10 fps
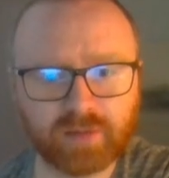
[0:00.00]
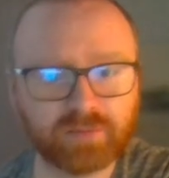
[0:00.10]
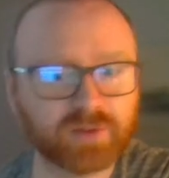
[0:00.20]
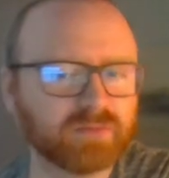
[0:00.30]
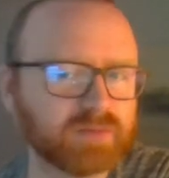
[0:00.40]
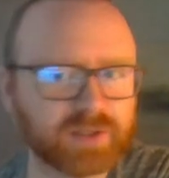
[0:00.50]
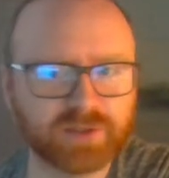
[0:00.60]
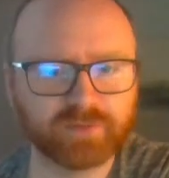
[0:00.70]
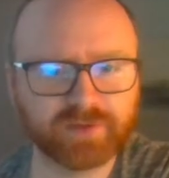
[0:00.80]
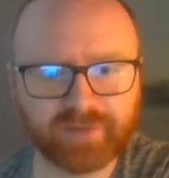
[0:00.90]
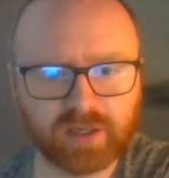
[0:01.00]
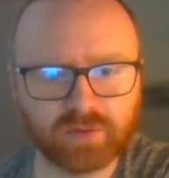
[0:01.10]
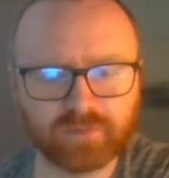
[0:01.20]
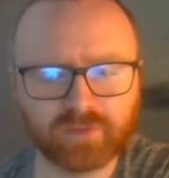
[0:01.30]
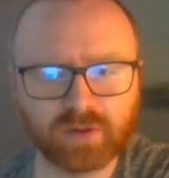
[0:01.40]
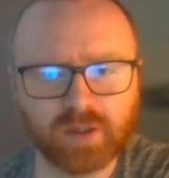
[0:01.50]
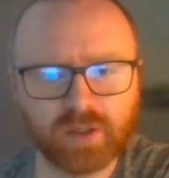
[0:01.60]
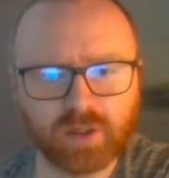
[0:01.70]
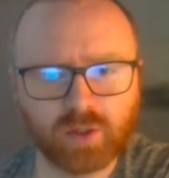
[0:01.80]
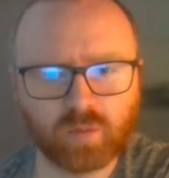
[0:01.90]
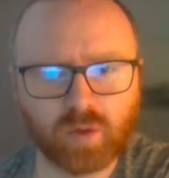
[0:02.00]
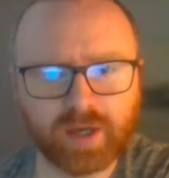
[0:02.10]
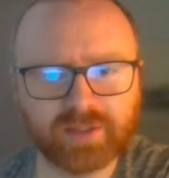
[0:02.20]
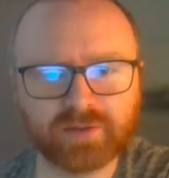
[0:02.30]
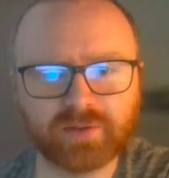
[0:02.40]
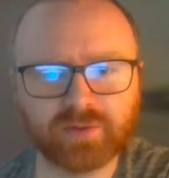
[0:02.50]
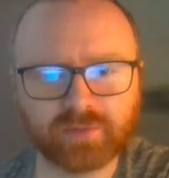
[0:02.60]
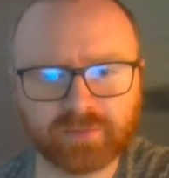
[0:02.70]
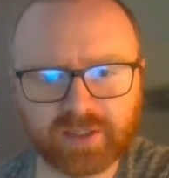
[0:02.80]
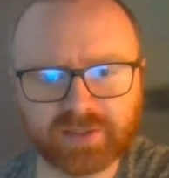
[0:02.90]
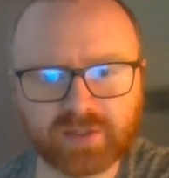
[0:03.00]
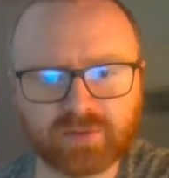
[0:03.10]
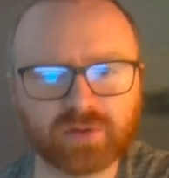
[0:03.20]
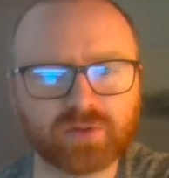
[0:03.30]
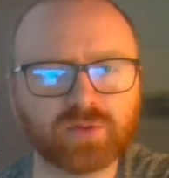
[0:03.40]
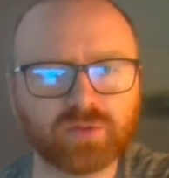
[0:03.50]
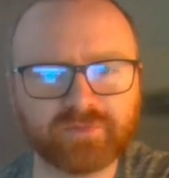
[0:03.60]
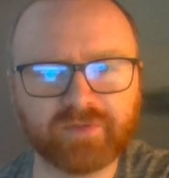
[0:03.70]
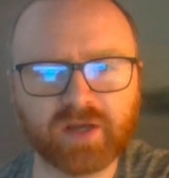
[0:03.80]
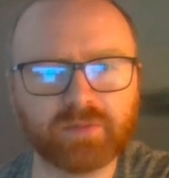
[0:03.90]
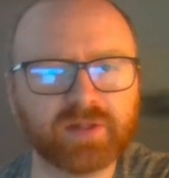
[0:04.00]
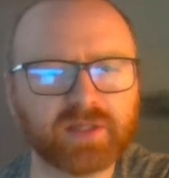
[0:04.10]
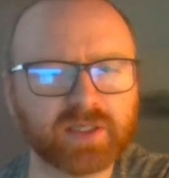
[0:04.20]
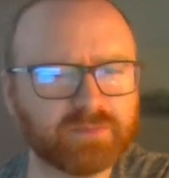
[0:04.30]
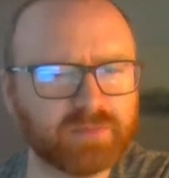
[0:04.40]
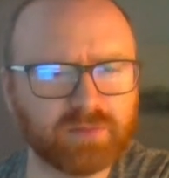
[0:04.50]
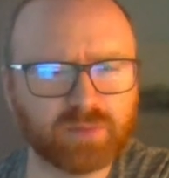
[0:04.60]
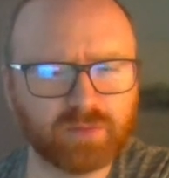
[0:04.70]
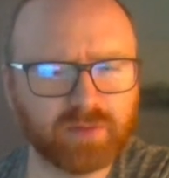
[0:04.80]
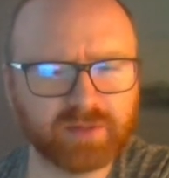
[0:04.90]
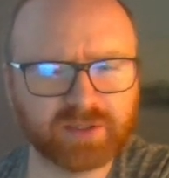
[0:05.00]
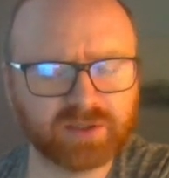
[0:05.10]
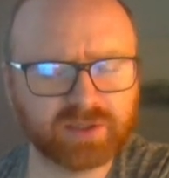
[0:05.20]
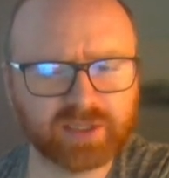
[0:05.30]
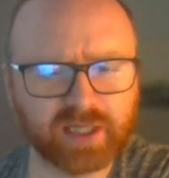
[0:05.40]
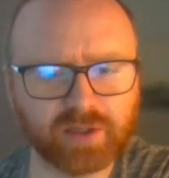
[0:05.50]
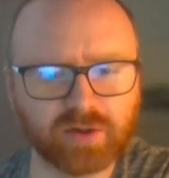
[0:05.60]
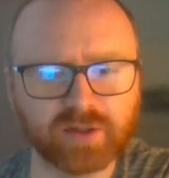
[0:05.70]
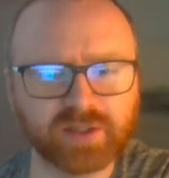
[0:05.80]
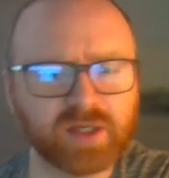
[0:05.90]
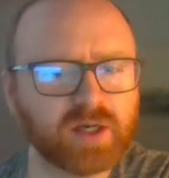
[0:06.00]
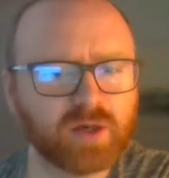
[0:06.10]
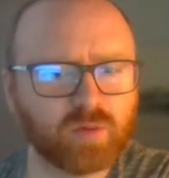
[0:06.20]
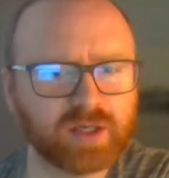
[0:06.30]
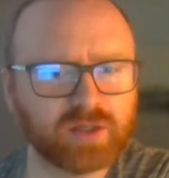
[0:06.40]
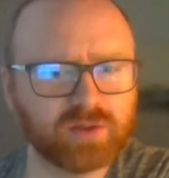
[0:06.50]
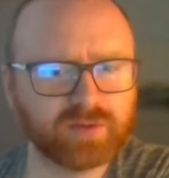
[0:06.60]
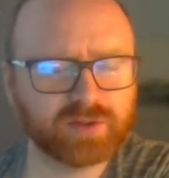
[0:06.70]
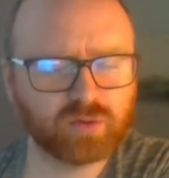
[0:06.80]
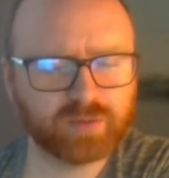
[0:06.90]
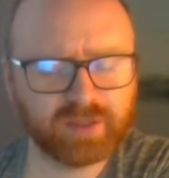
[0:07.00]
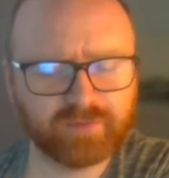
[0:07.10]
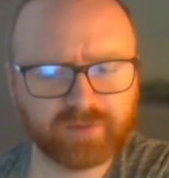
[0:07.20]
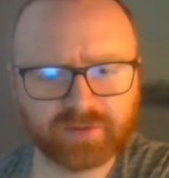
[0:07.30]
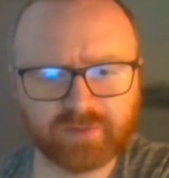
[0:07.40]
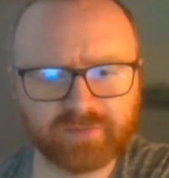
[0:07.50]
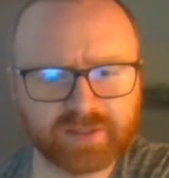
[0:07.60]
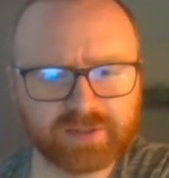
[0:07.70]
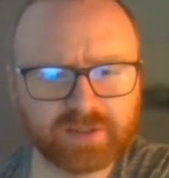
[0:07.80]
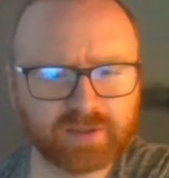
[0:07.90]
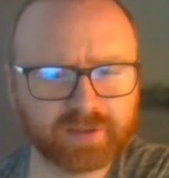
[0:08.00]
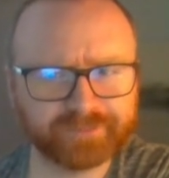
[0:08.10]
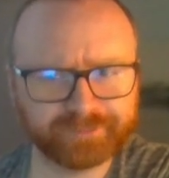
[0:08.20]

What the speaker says: So this is obviously very good for white. Nice central control development. This b pawn b missing is just slightly odd. White can use the open e file to the advantage.